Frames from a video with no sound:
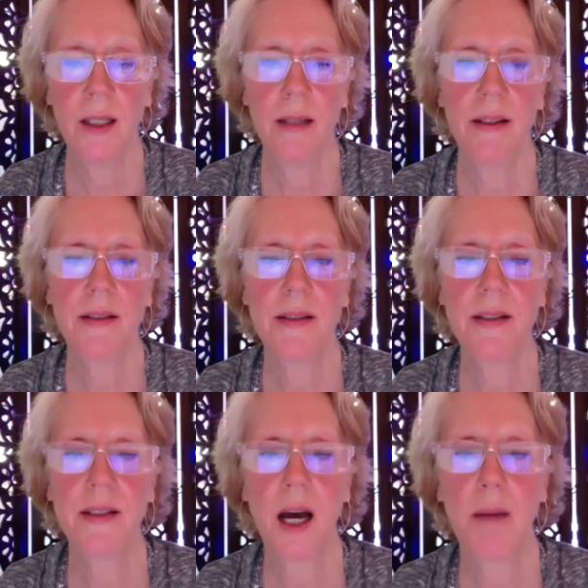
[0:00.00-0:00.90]
This is a
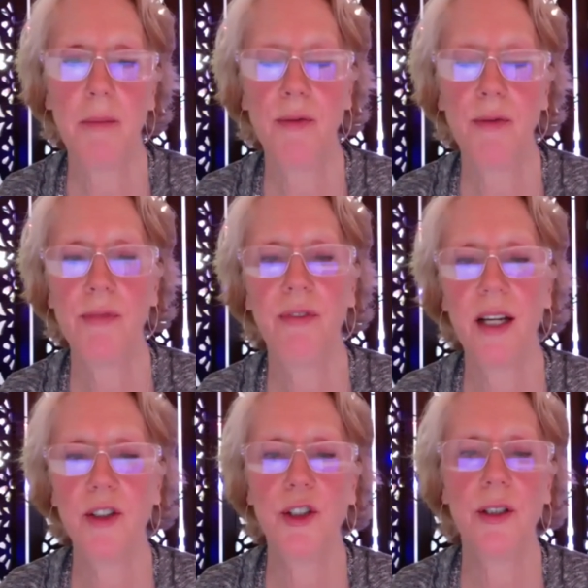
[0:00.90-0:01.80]
time of
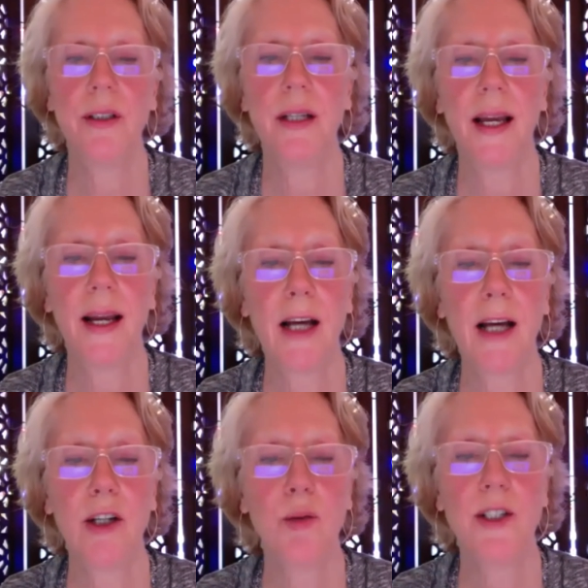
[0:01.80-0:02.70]
reflection and actually